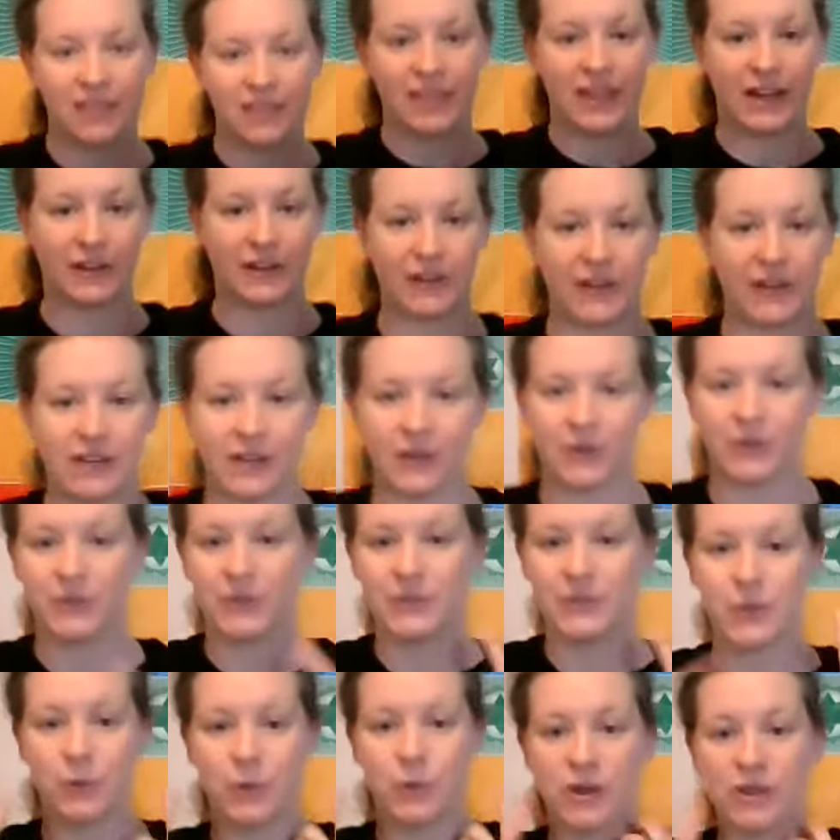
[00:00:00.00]
There we go.
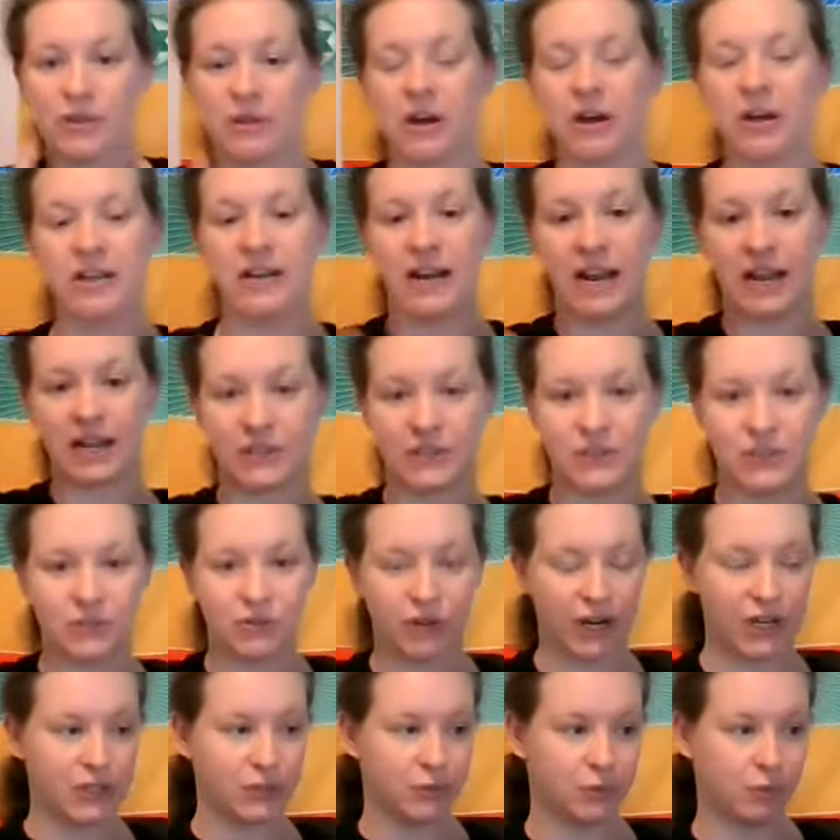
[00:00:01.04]
So with our neck
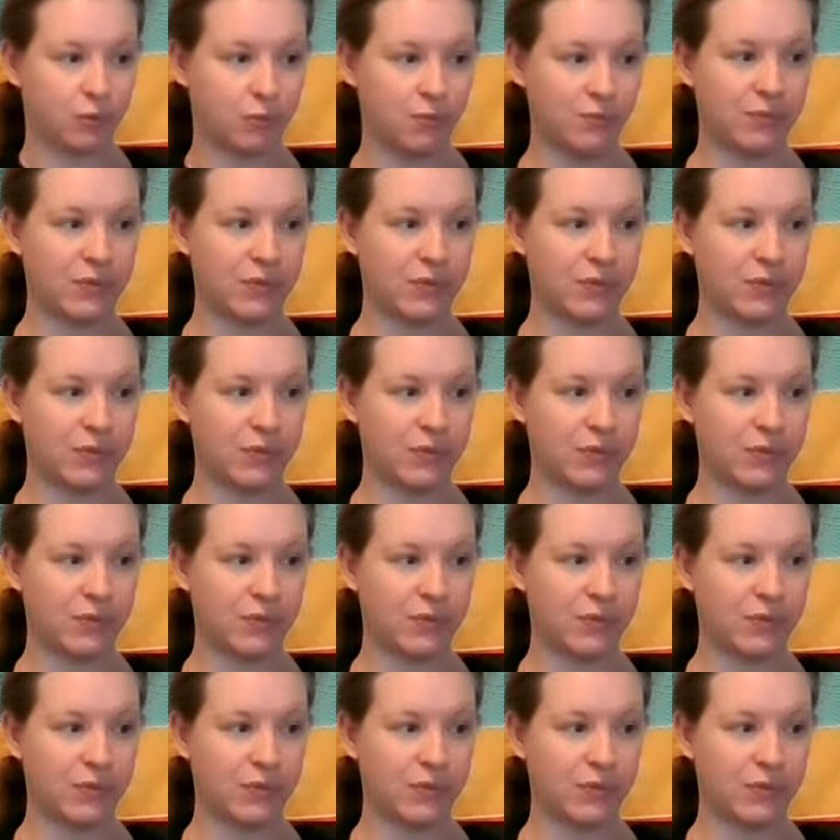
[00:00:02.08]
stretch,